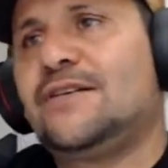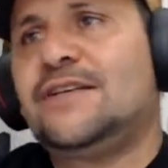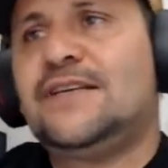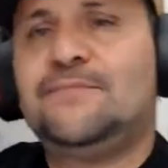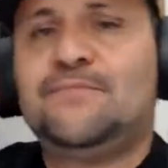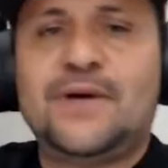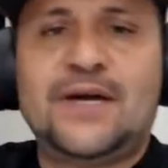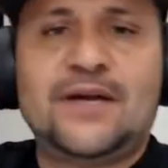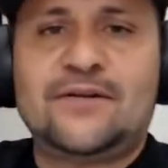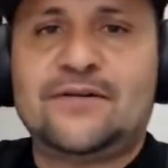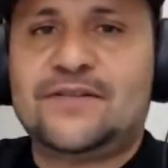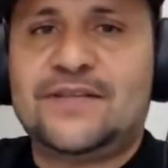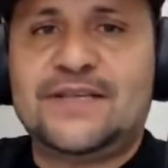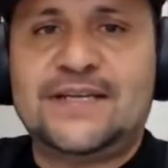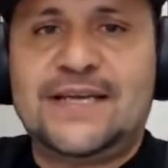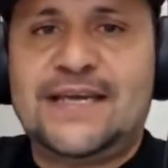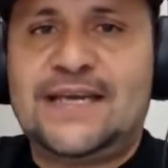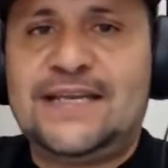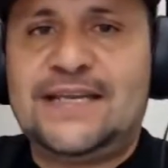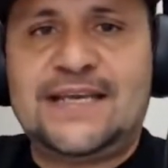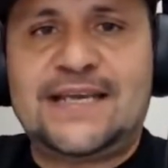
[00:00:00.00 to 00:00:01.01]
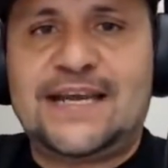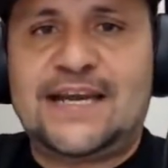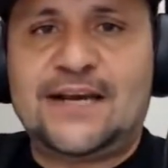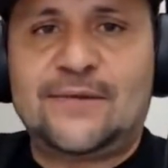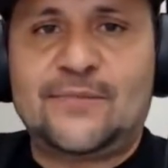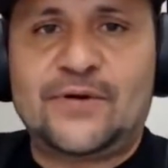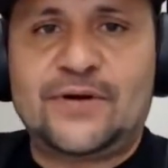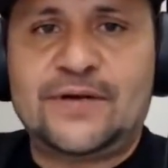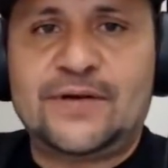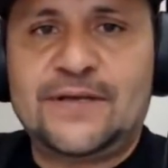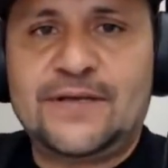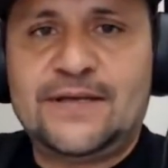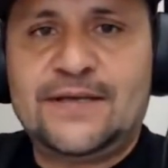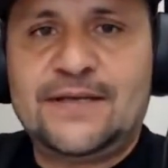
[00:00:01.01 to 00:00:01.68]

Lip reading: better than any camera